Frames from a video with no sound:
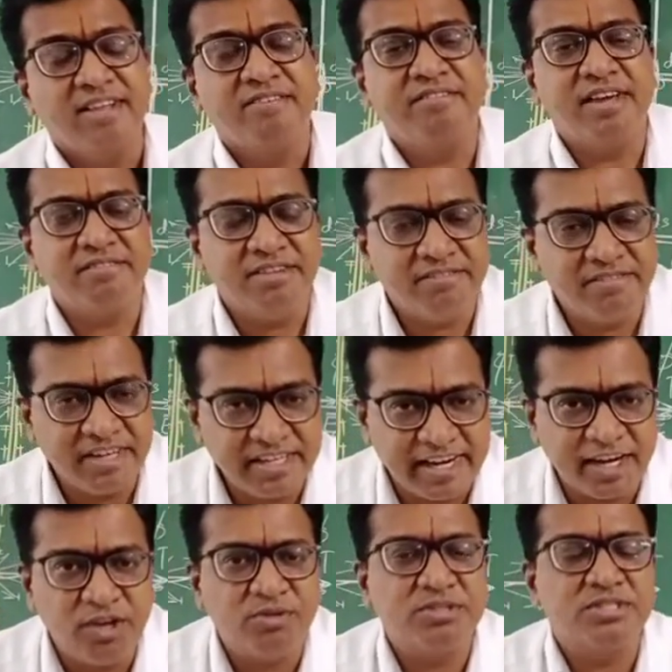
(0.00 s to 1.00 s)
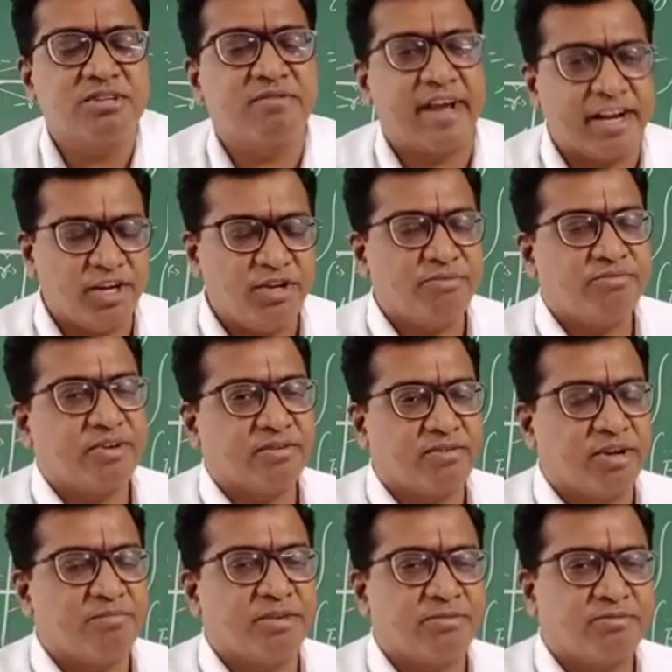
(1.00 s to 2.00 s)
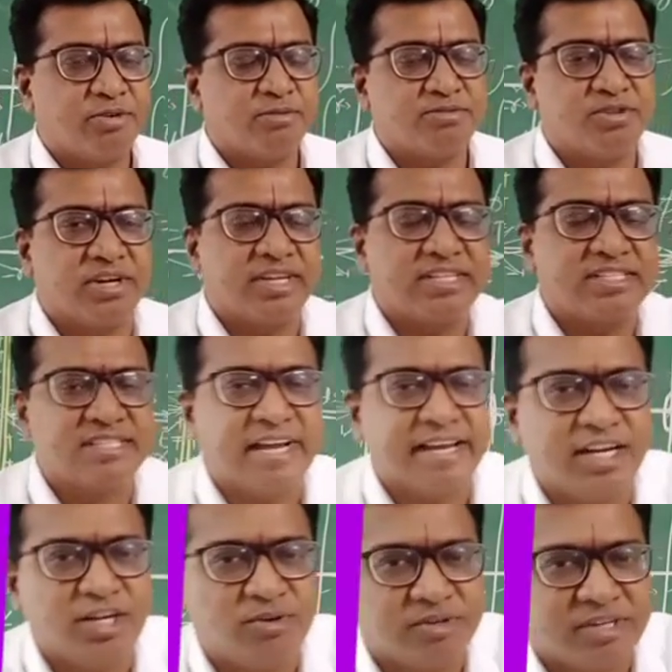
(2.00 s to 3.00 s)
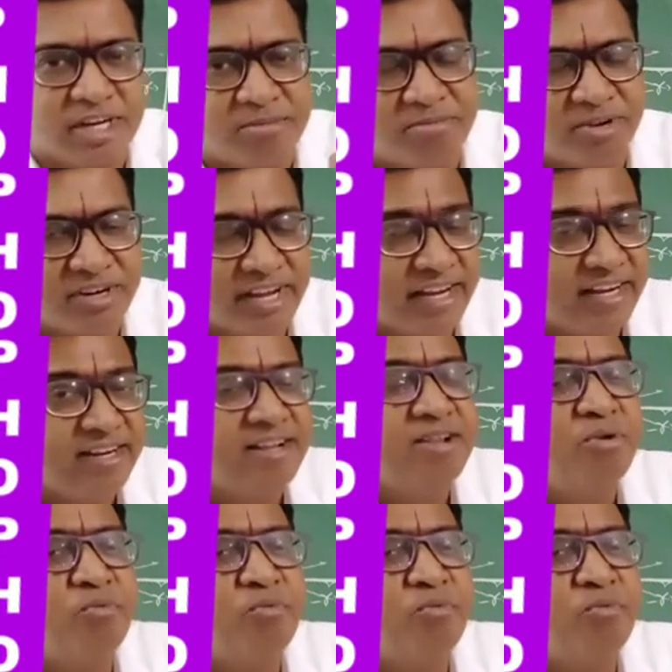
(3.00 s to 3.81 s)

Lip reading: We have even deduced the value for 1 by 4 epsilon naught. It's 9 into 10 power 9.